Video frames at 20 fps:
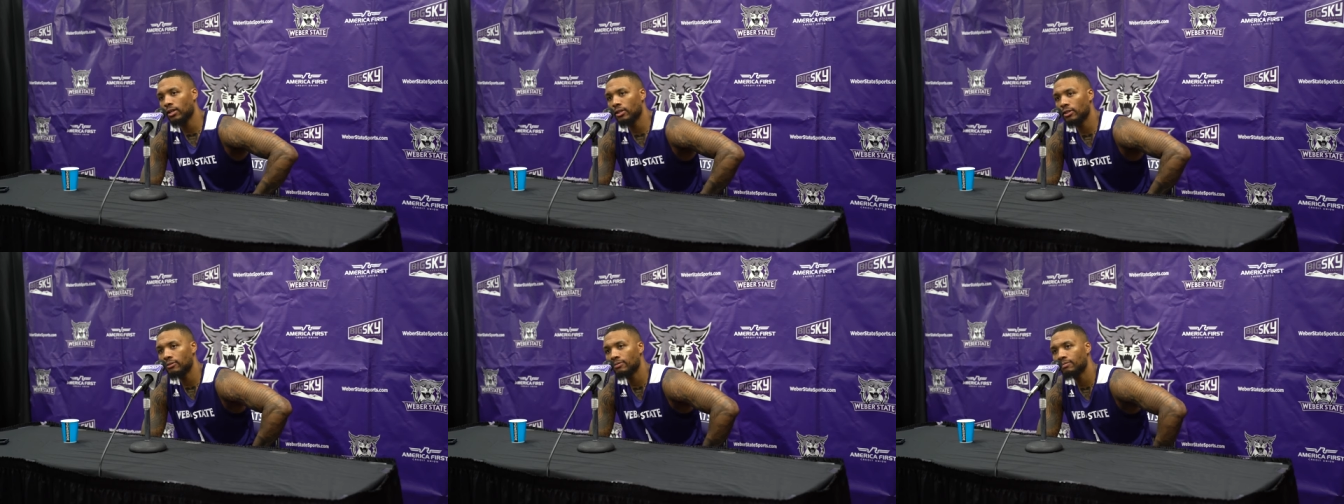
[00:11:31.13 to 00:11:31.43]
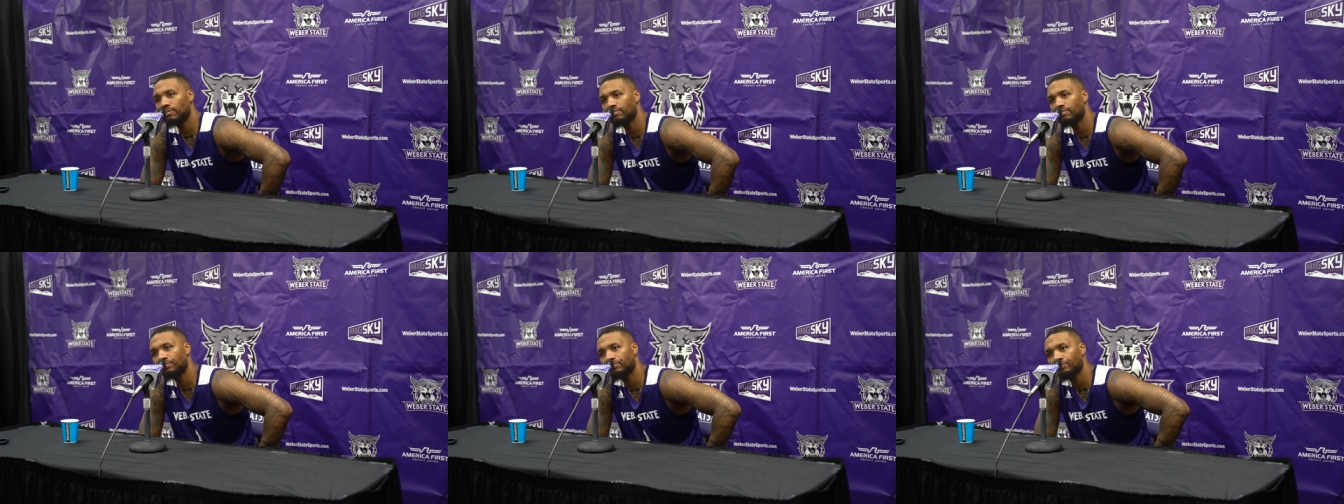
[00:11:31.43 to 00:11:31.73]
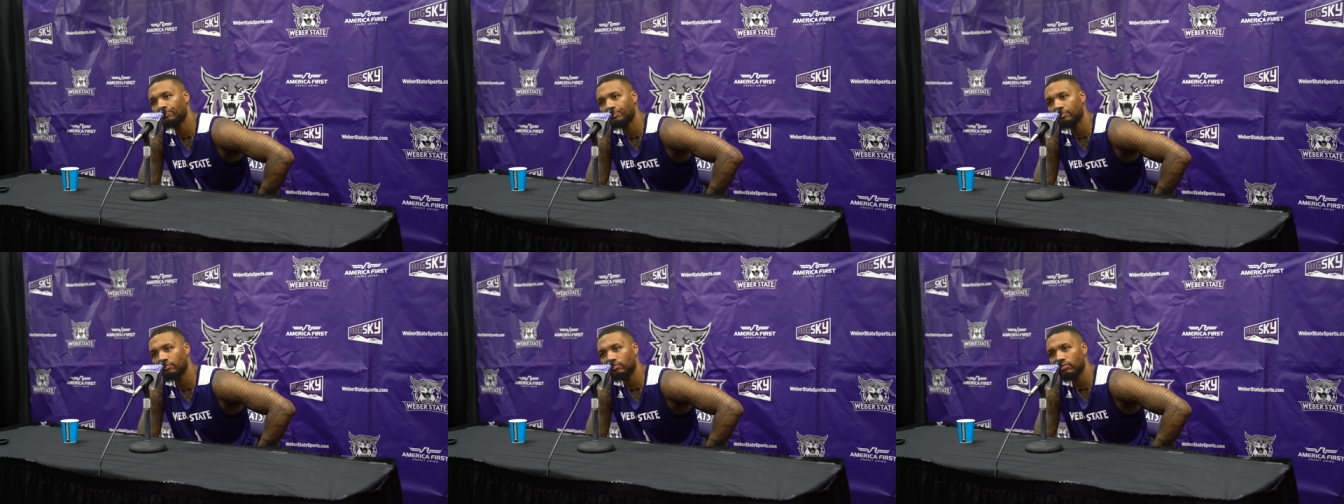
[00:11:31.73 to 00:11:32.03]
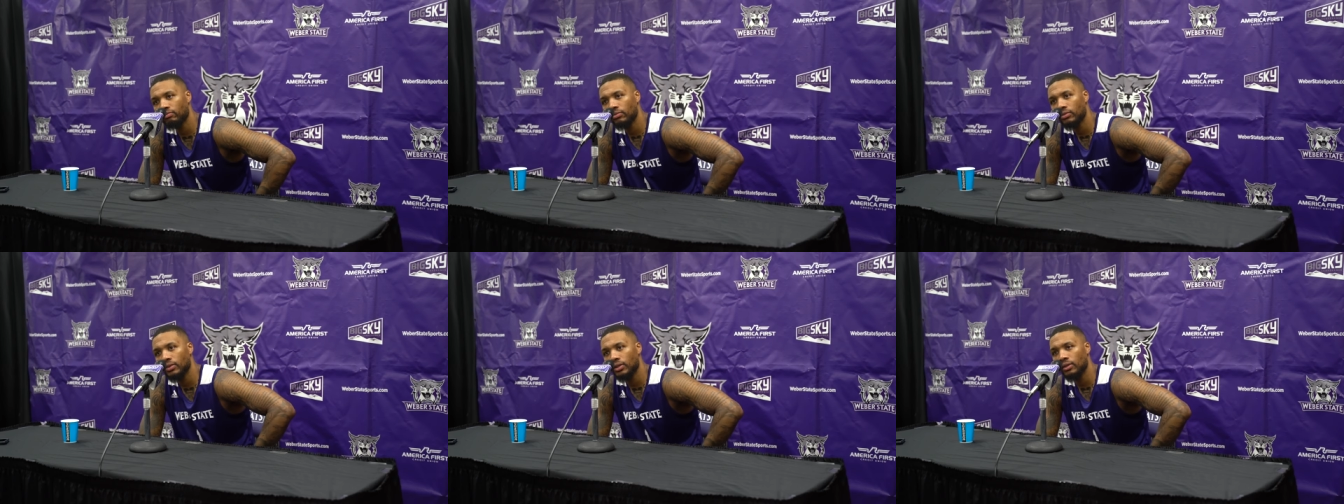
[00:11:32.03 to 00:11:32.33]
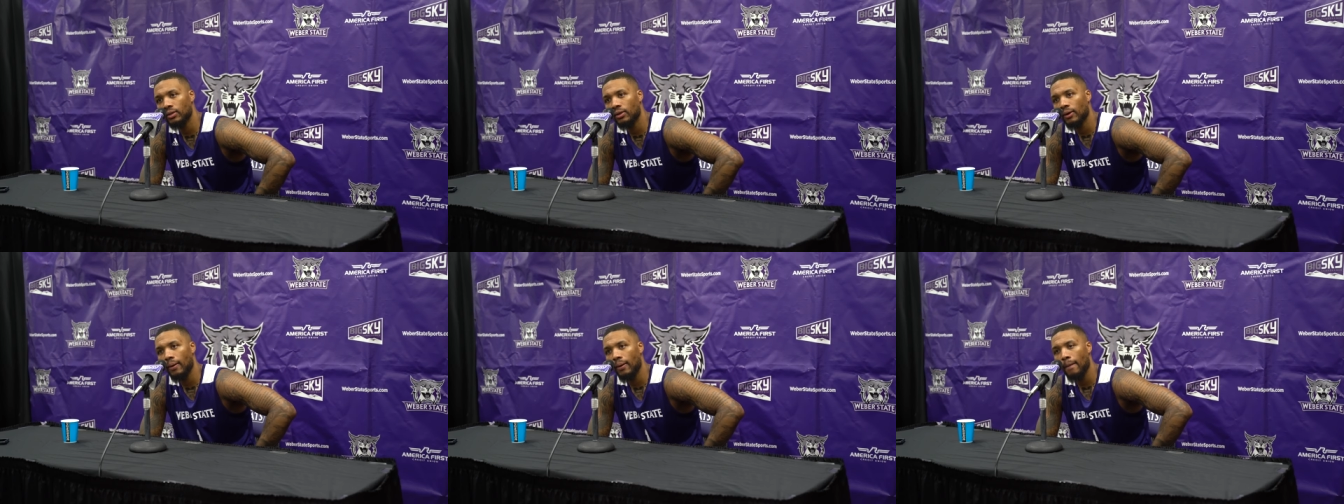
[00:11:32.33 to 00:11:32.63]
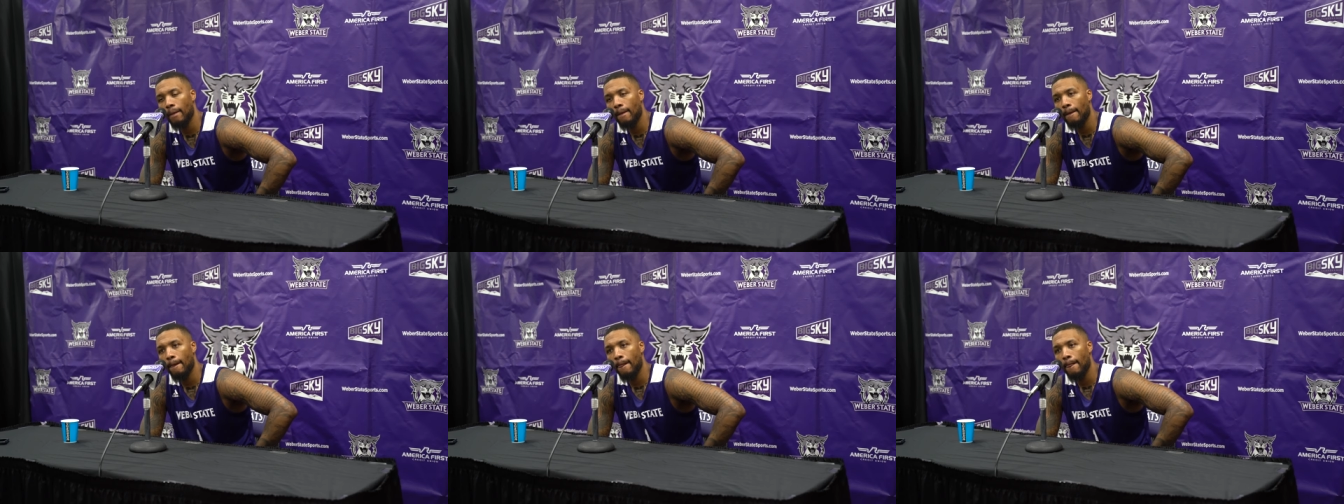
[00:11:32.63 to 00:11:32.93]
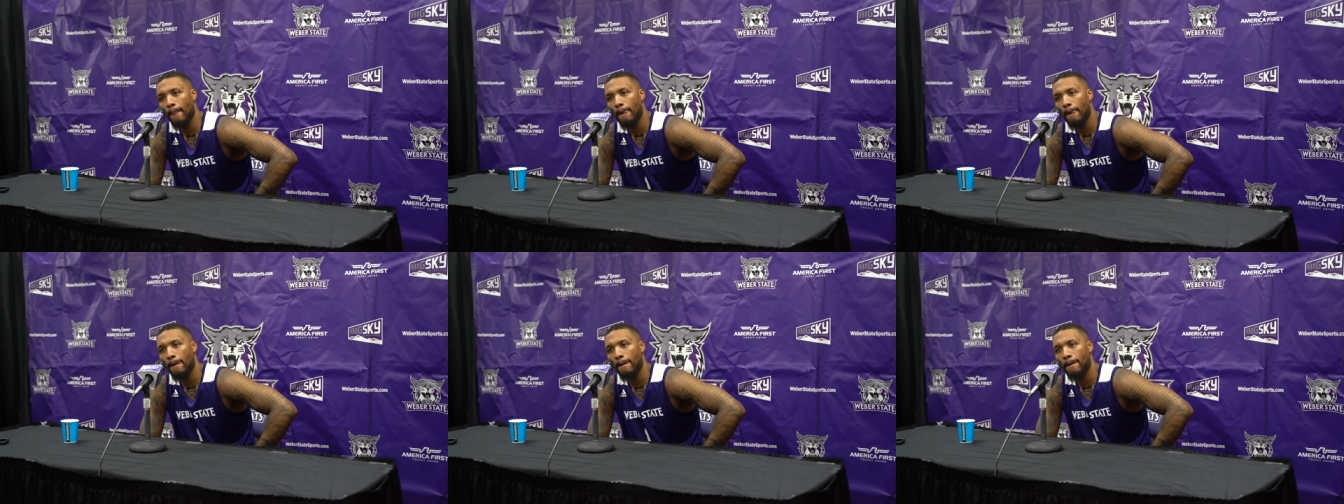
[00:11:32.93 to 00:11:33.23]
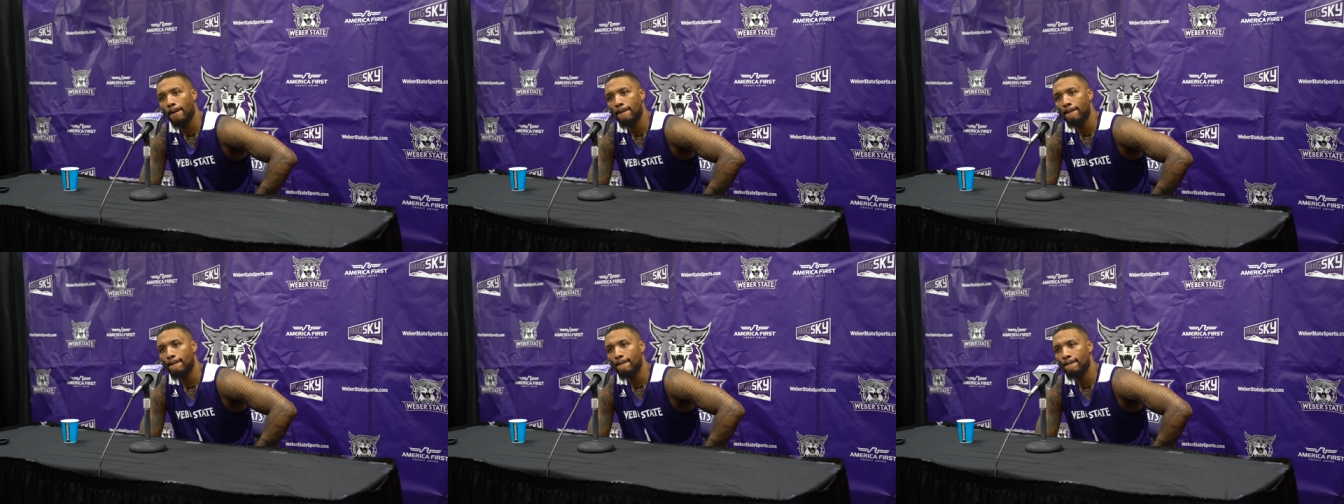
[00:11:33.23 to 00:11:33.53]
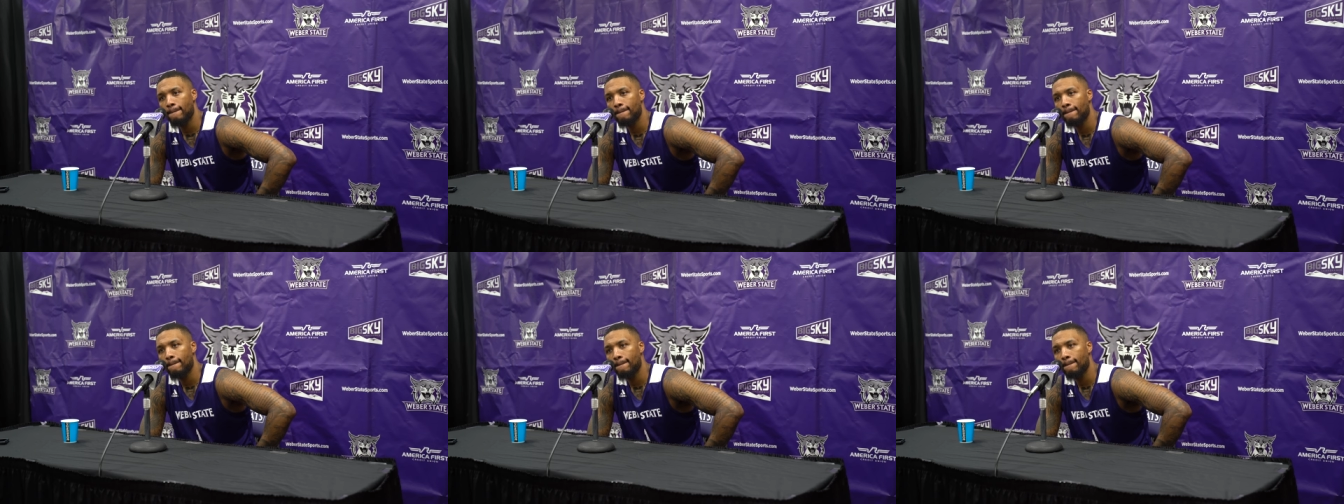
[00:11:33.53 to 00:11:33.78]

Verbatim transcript: Um, what does it mean to you to have your name etched